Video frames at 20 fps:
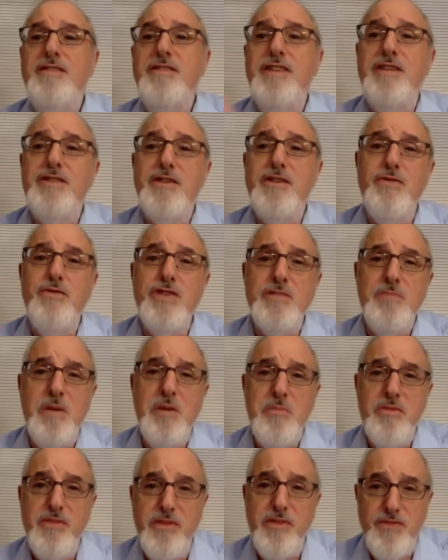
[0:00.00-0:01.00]
I was the first
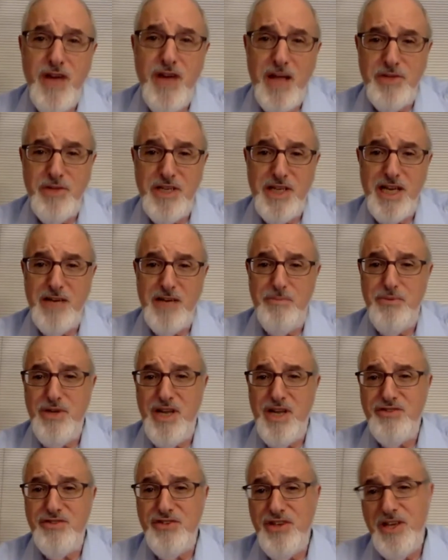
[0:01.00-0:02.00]
member of the family to get a
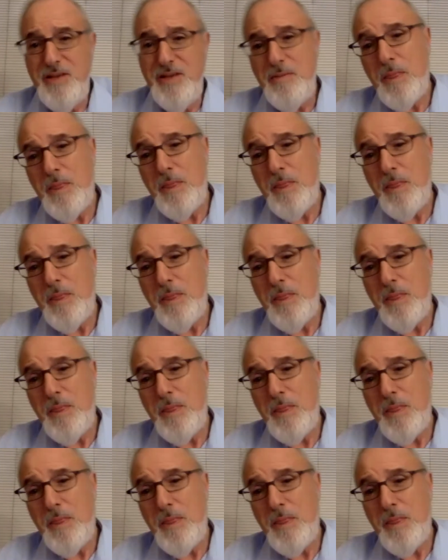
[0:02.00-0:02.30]
PhD.